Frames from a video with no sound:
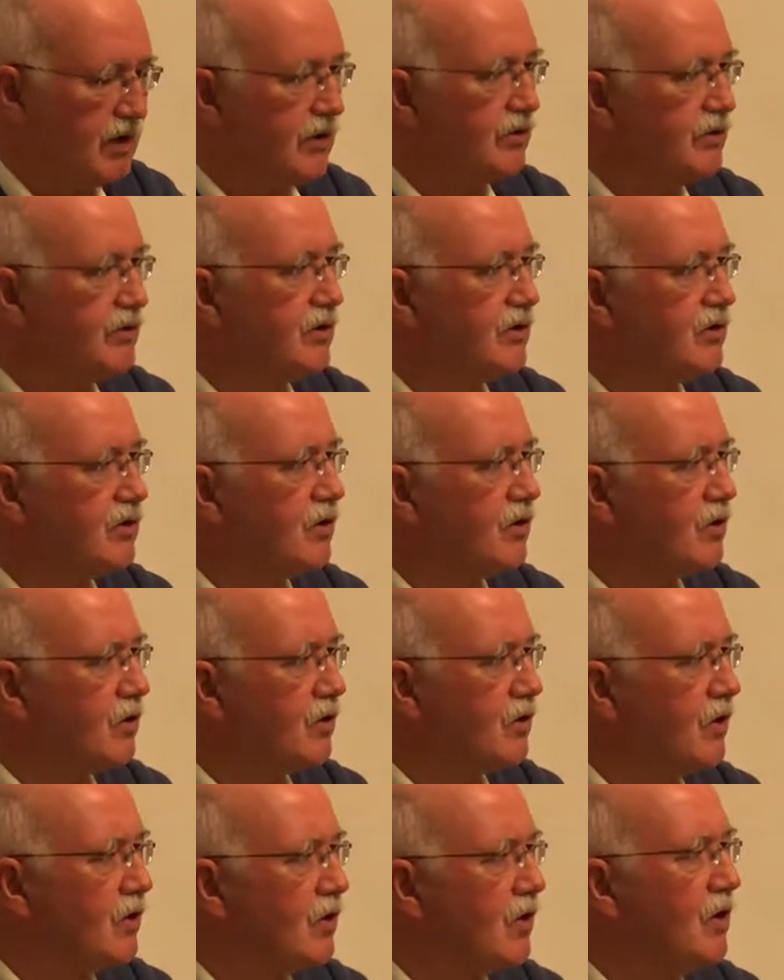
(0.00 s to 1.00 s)
The
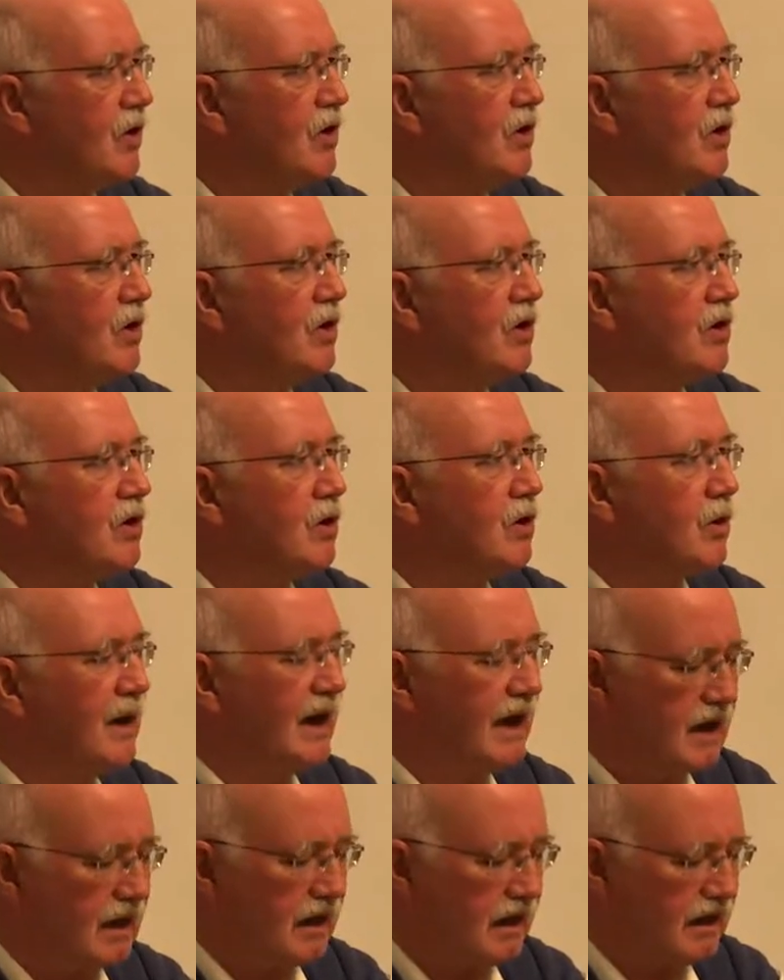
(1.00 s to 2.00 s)
gore
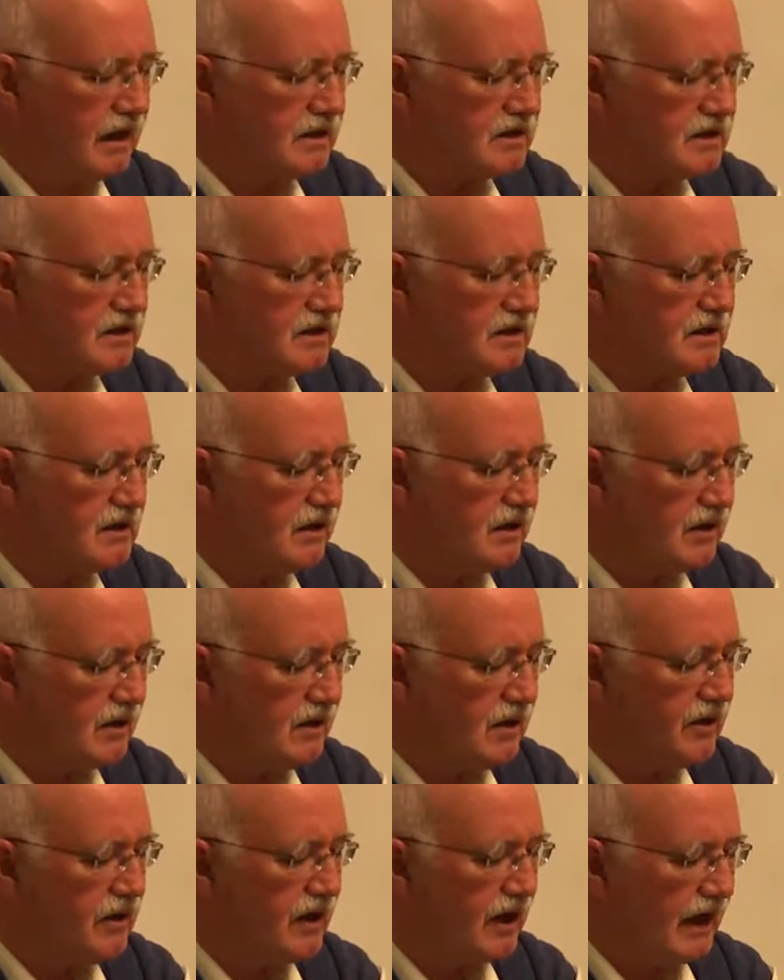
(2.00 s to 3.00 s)
coagulated
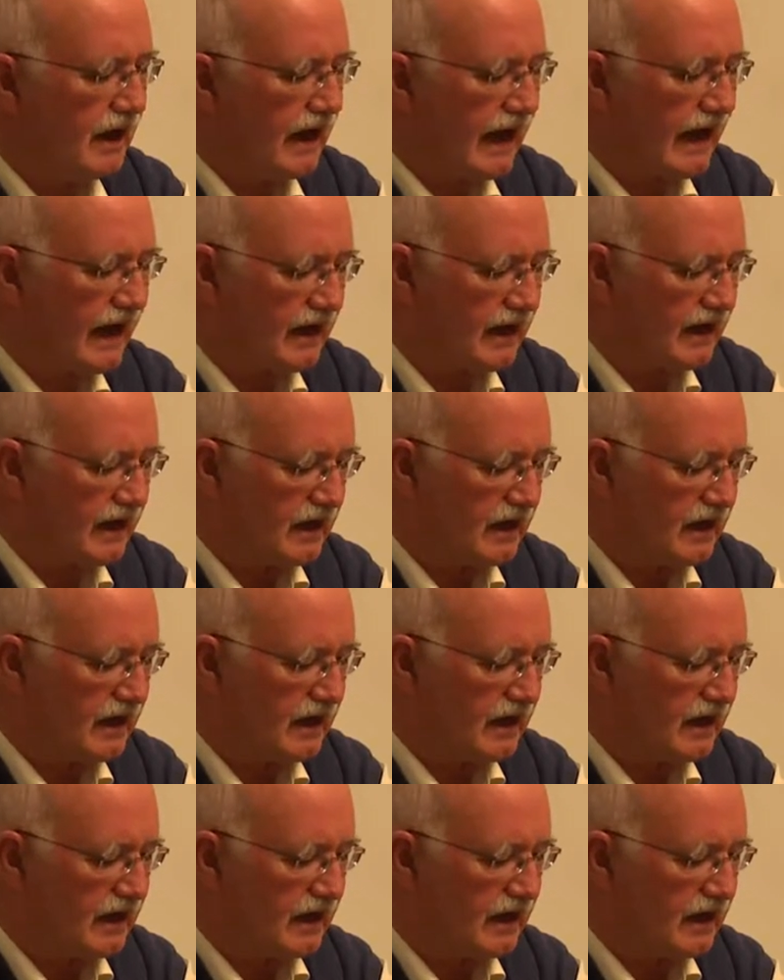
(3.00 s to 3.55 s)
on a lac.